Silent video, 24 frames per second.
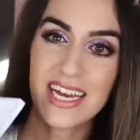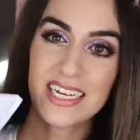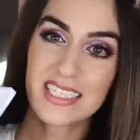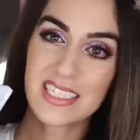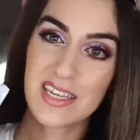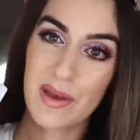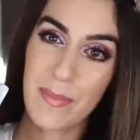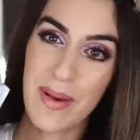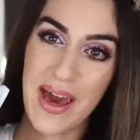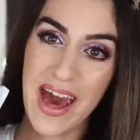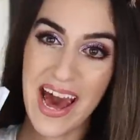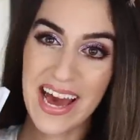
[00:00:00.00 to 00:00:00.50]
Next
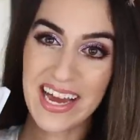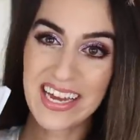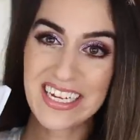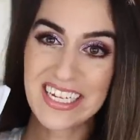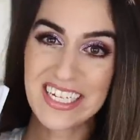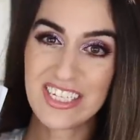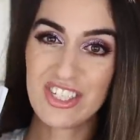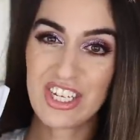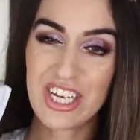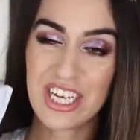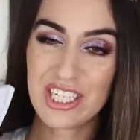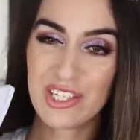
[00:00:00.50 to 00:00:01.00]

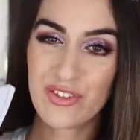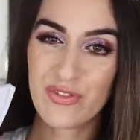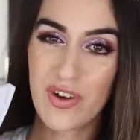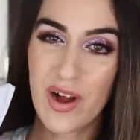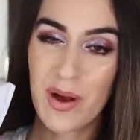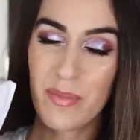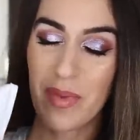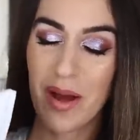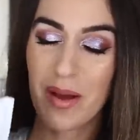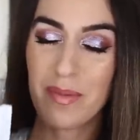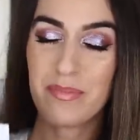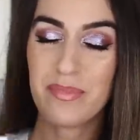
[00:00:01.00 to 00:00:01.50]
package is
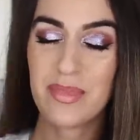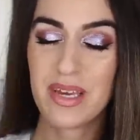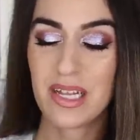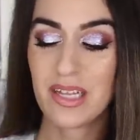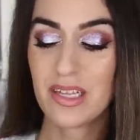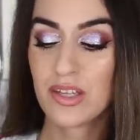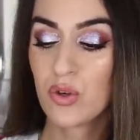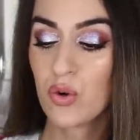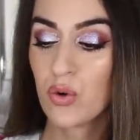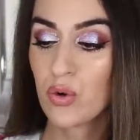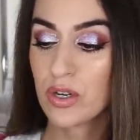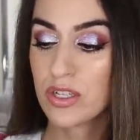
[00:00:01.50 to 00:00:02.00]
from
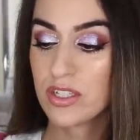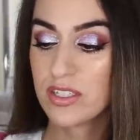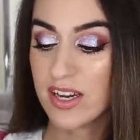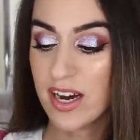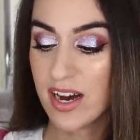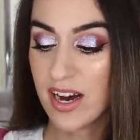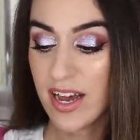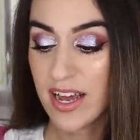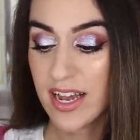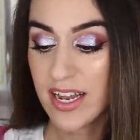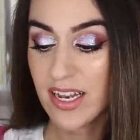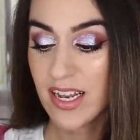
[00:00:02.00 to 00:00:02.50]
Emile
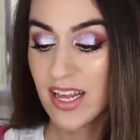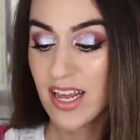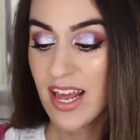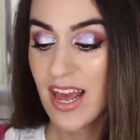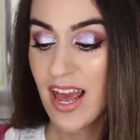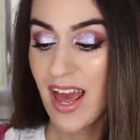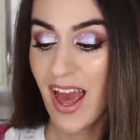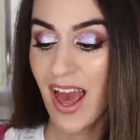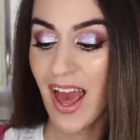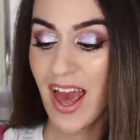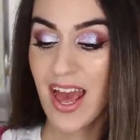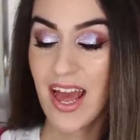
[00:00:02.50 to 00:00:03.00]
Cordon,
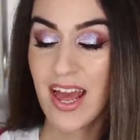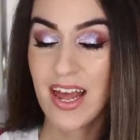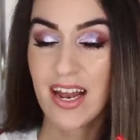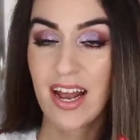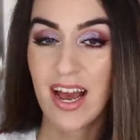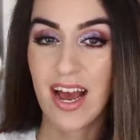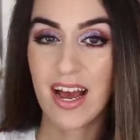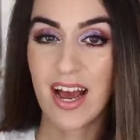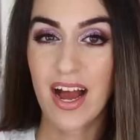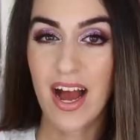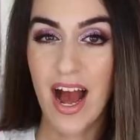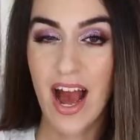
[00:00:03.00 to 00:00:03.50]
and
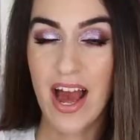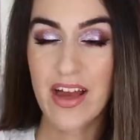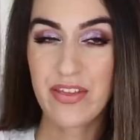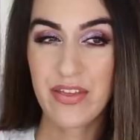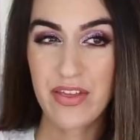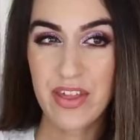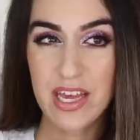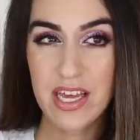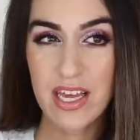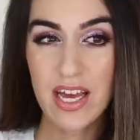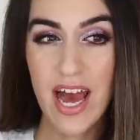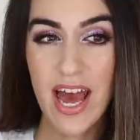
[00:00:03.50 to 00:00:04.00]
I
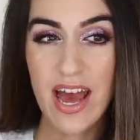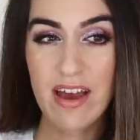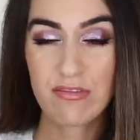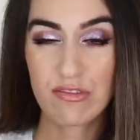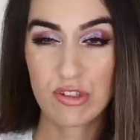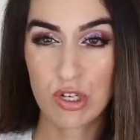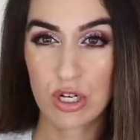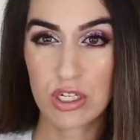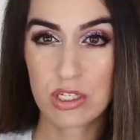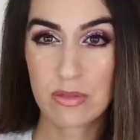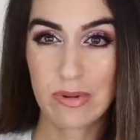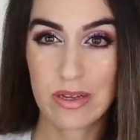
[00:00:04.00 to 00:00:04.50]
think I have
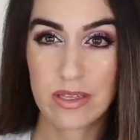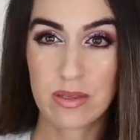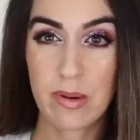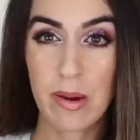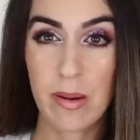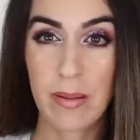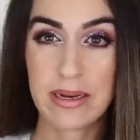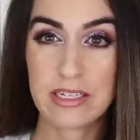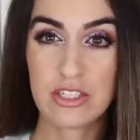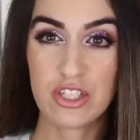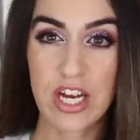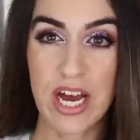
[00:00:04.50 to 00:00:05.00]
talked about them
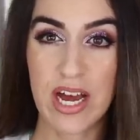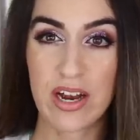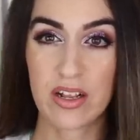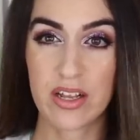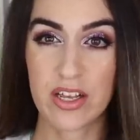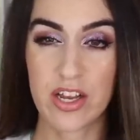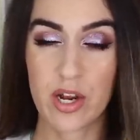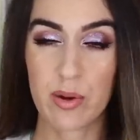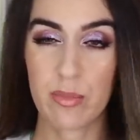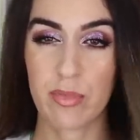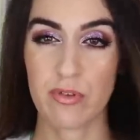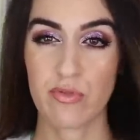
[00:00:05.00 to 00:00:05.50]
on my channel
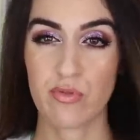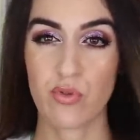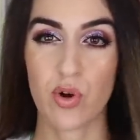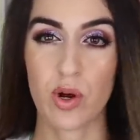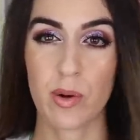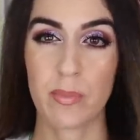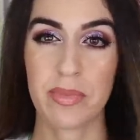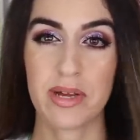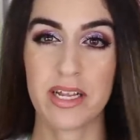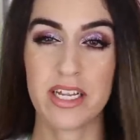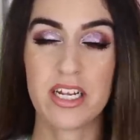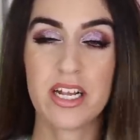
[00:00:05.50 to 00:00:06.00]
here
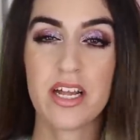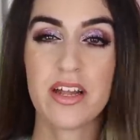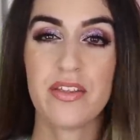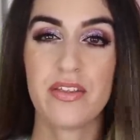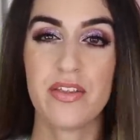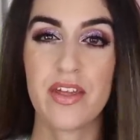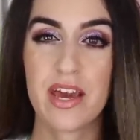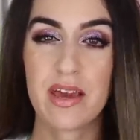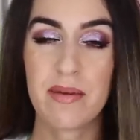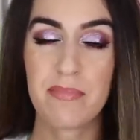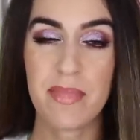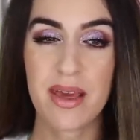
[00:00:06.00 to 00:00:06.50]
before, but
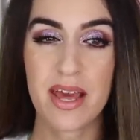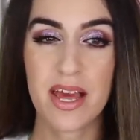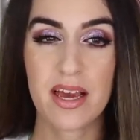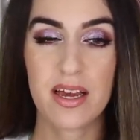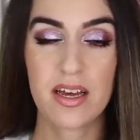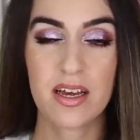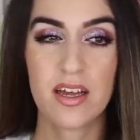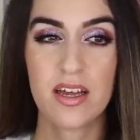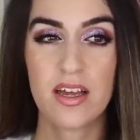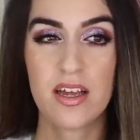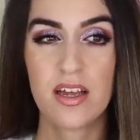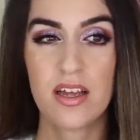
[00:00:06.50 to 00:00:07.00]
they make
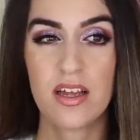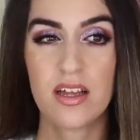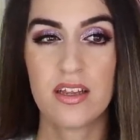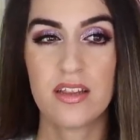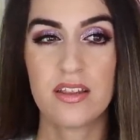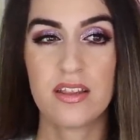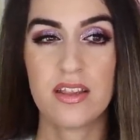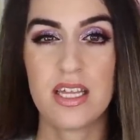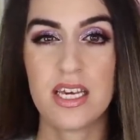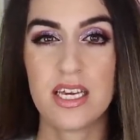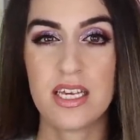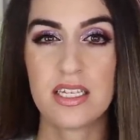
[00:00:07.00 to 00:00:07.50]

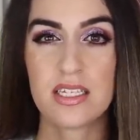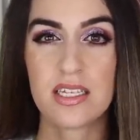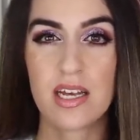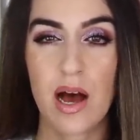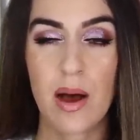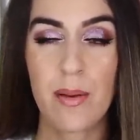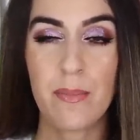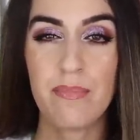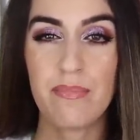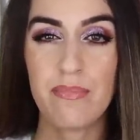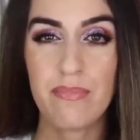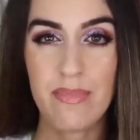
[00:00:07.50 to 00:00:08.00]
these
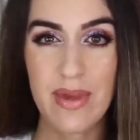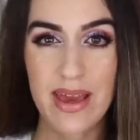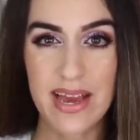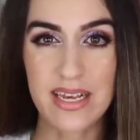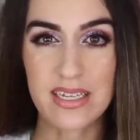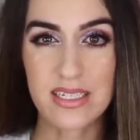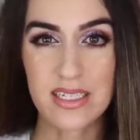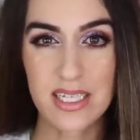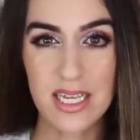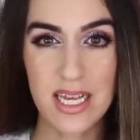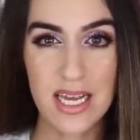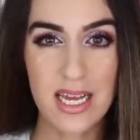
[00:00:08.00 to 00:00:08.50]

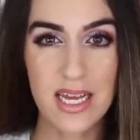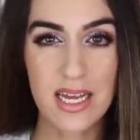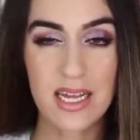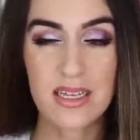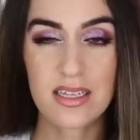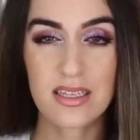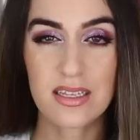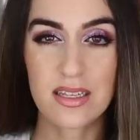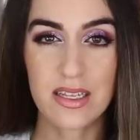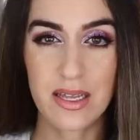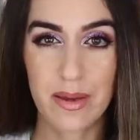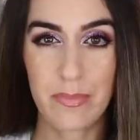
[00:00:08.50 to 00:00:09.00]
amazing
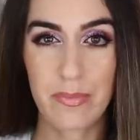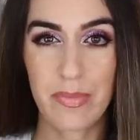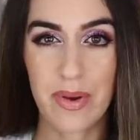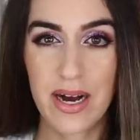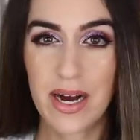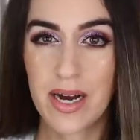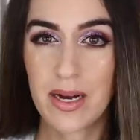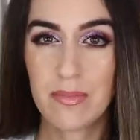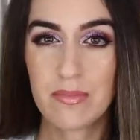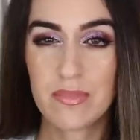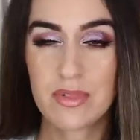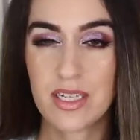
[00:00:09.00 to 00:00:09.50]
lip
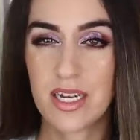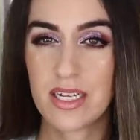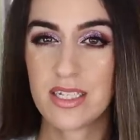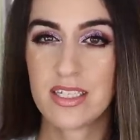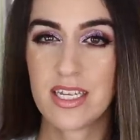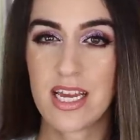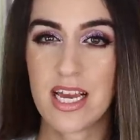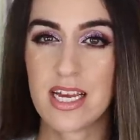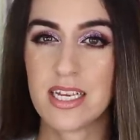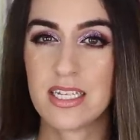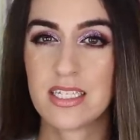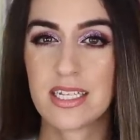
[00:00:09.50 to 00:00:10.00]
balms that
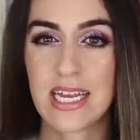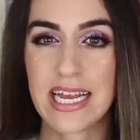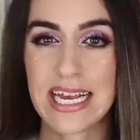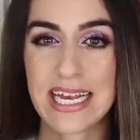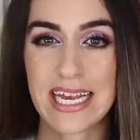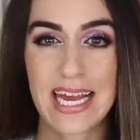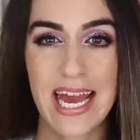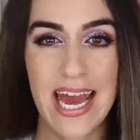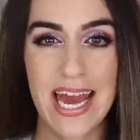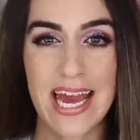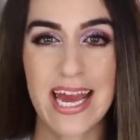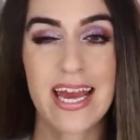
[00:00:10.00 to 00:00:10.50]
taste
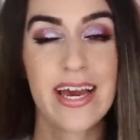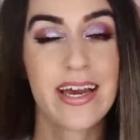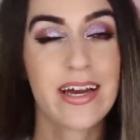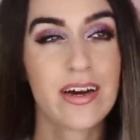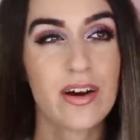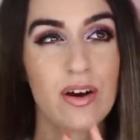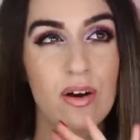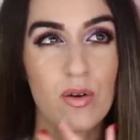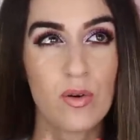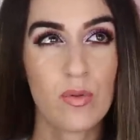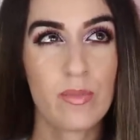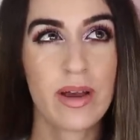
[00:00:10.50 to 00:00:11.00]
like cake.
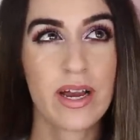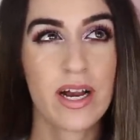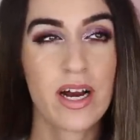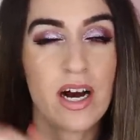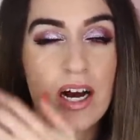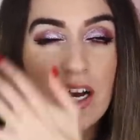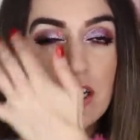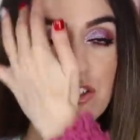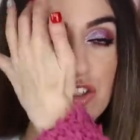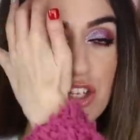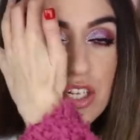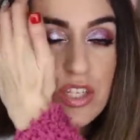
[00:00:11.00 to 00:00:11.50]
Oh my
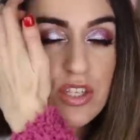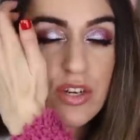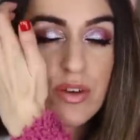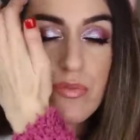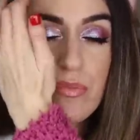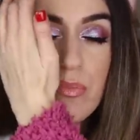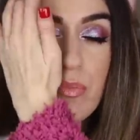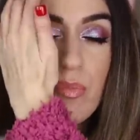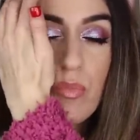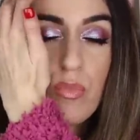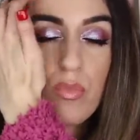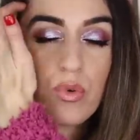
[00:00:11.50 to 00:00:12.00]
gosh, like they're
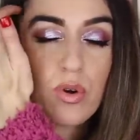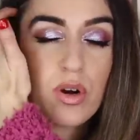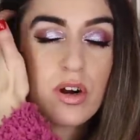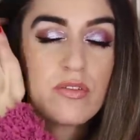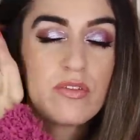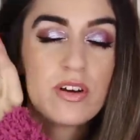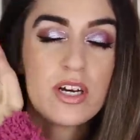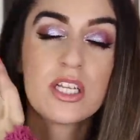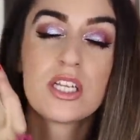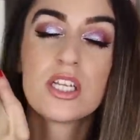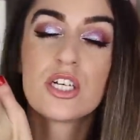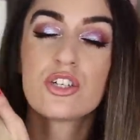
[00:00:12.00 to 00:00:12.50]
more of
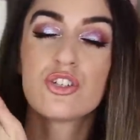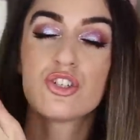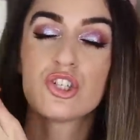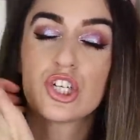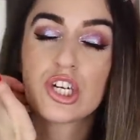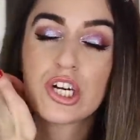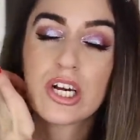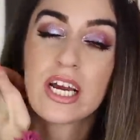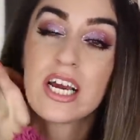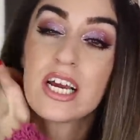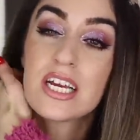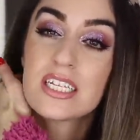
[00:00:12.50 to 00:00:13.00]
a
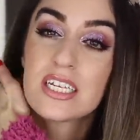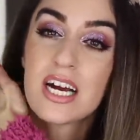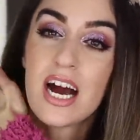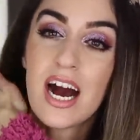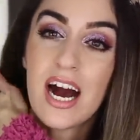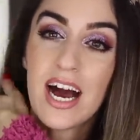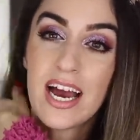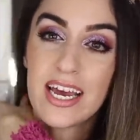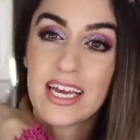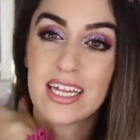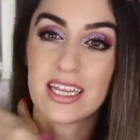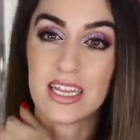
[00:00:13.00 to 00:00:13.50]
luxurious
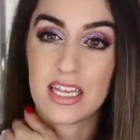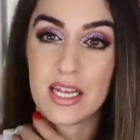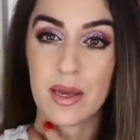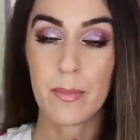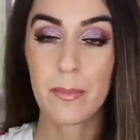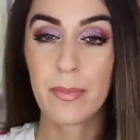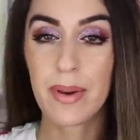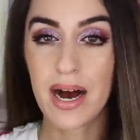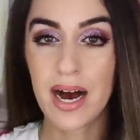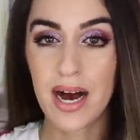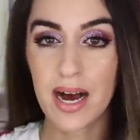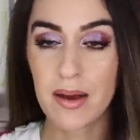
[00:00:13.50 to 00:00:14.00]
high-end
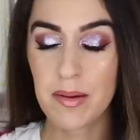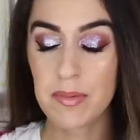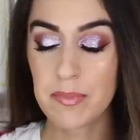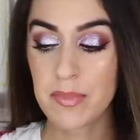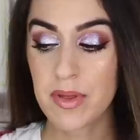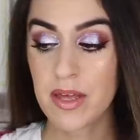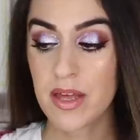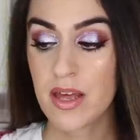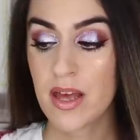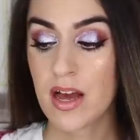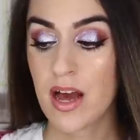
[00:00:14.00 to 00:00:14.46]
lip balm.